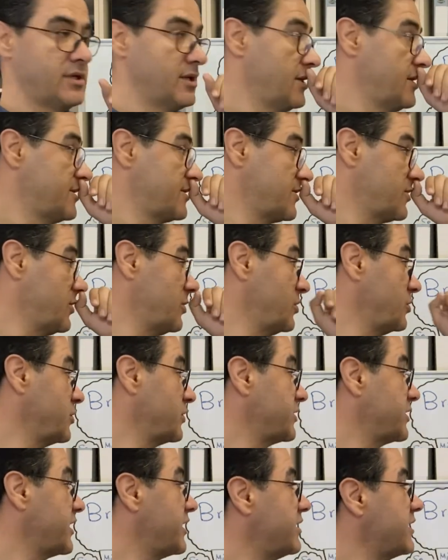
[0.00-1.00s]
So
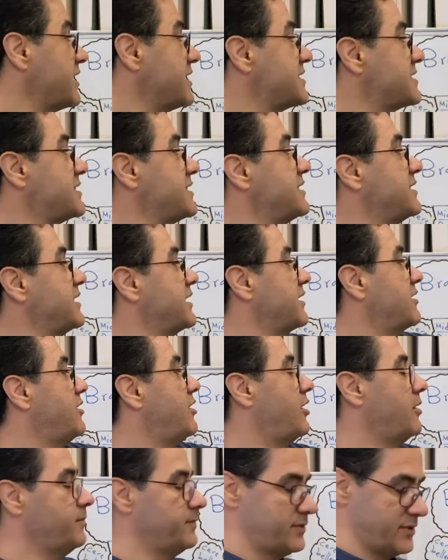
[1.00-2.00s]
they are ascending
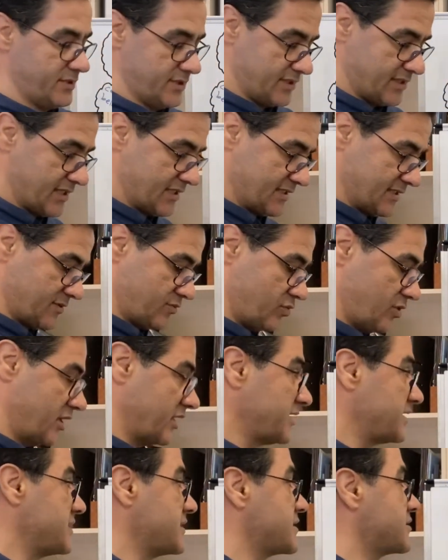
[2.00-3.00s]
up, that's why
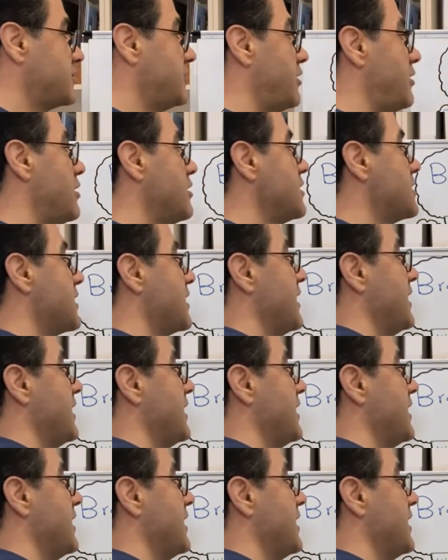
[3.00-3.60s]
it is called